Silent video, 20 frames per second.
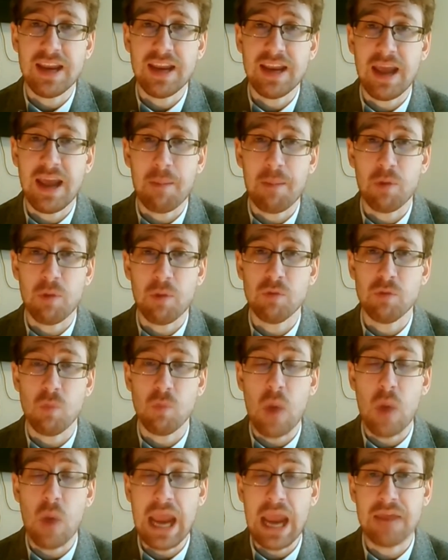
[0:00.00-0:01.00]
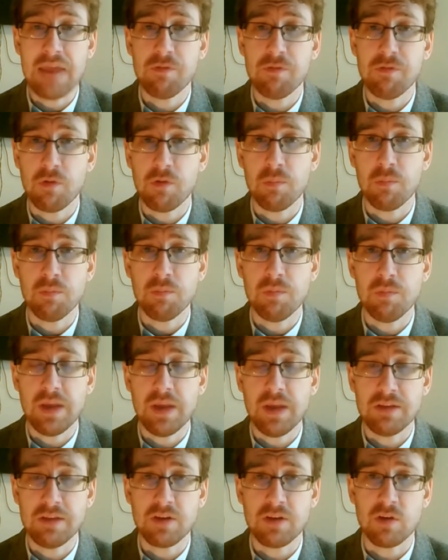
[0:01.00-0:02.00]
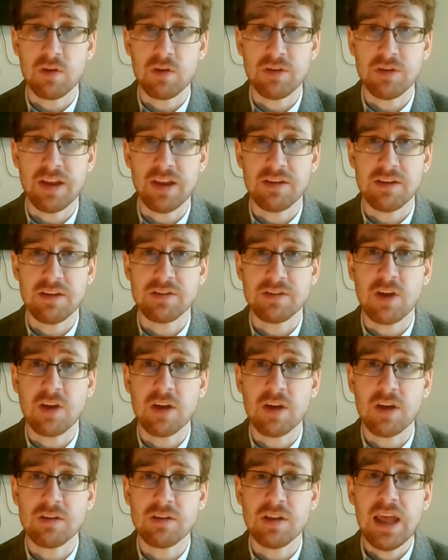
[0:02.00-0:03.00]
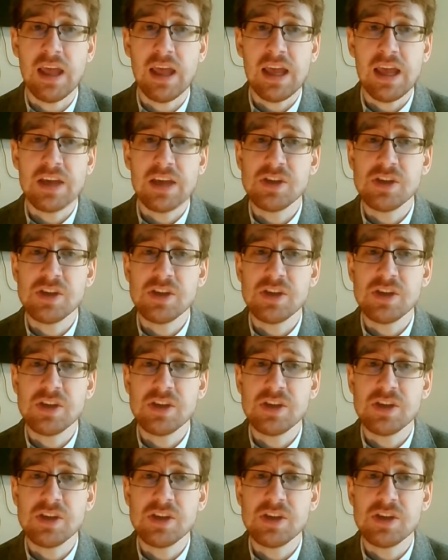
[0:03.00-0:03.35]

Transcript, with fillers: Dean Ambrose away from the Intercontinental title